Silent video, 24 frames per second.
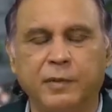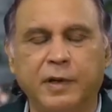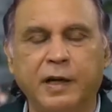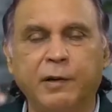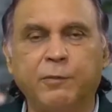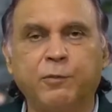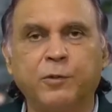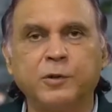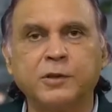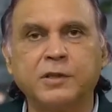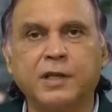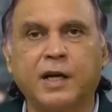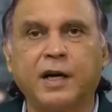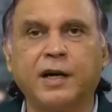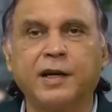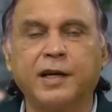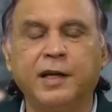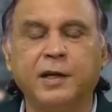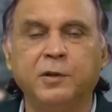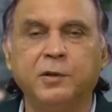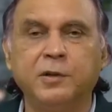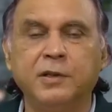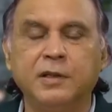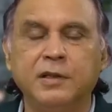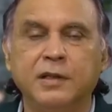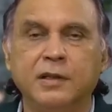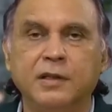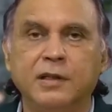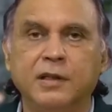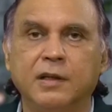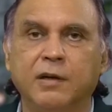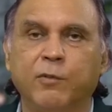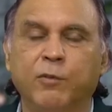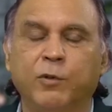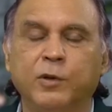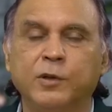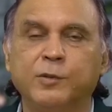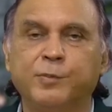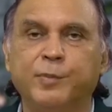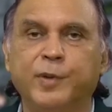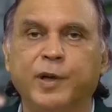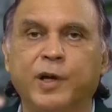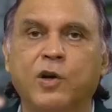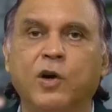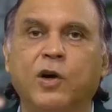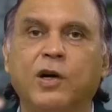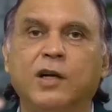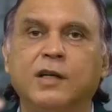it was argued, was
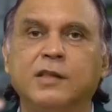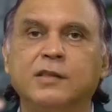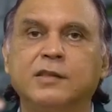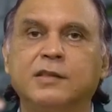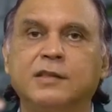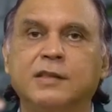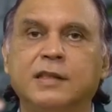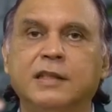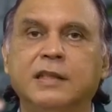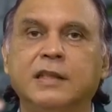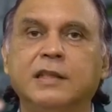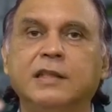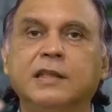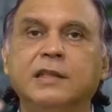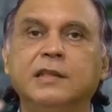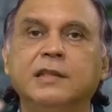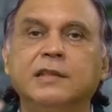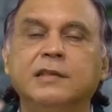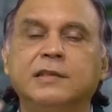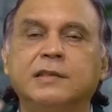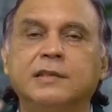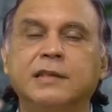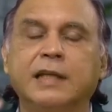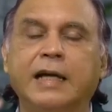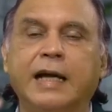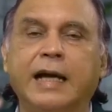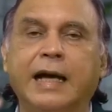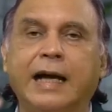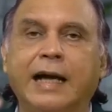because girls